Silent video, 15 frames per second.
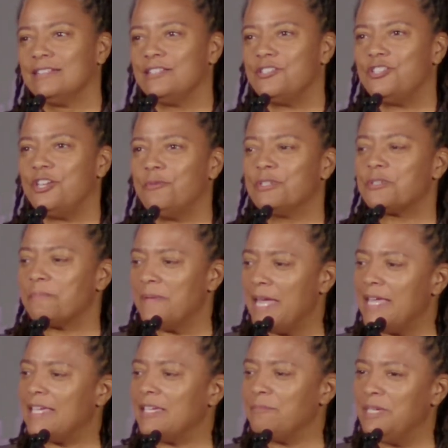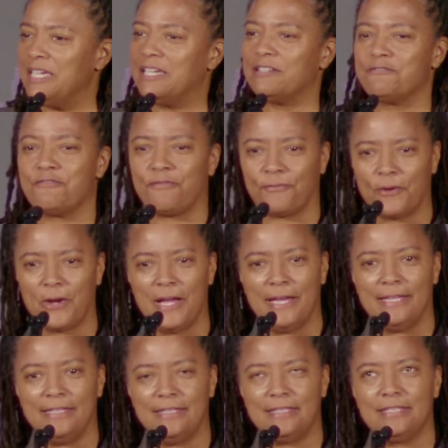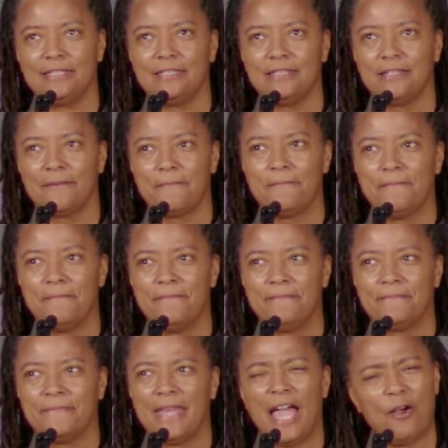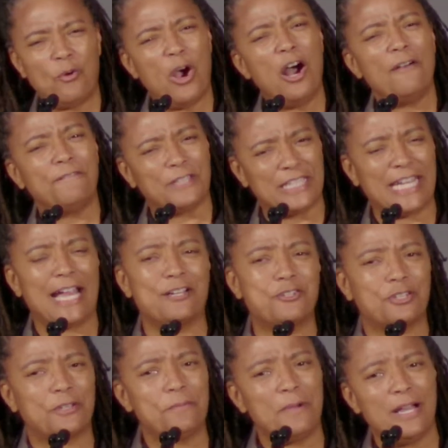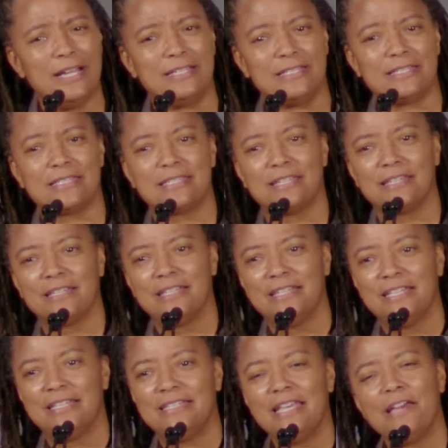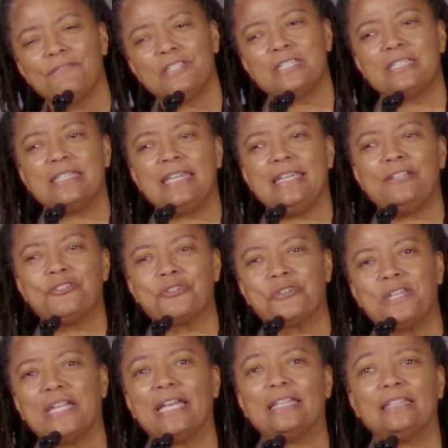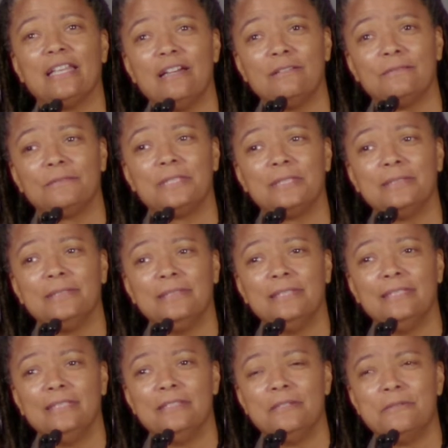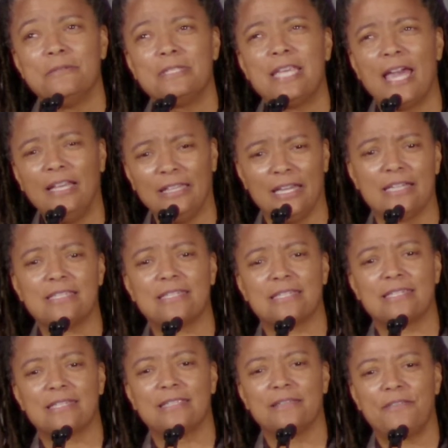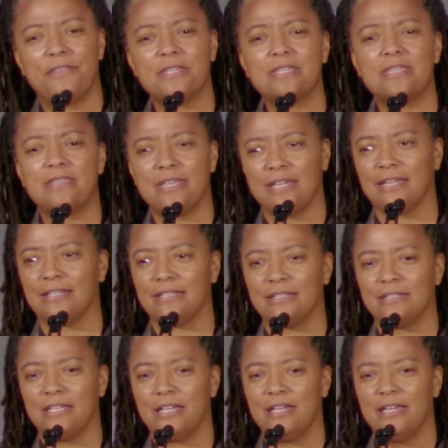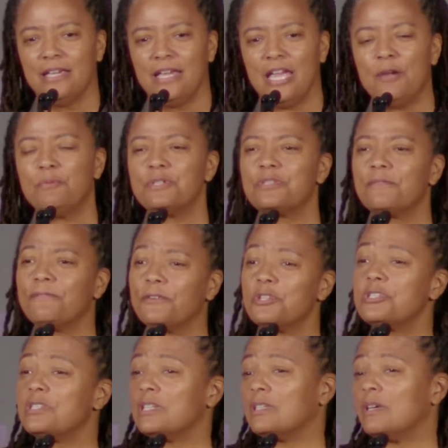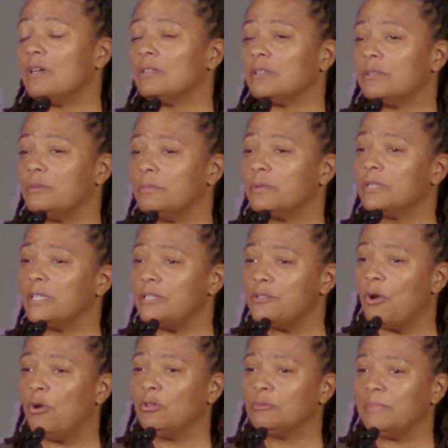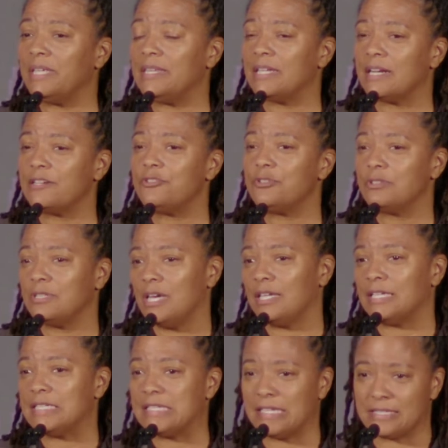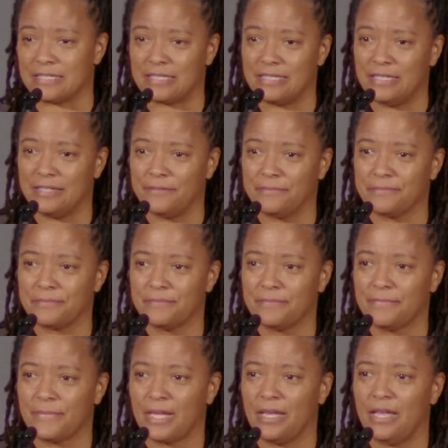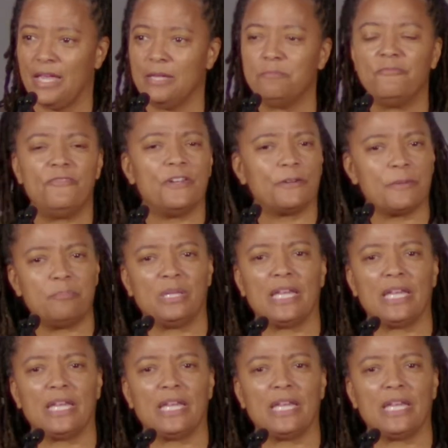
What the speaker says: she was making me confront how awful it actually was to have this teacher that I loved tell us this thing. It was the first adult who really told me that I should not exist in a very,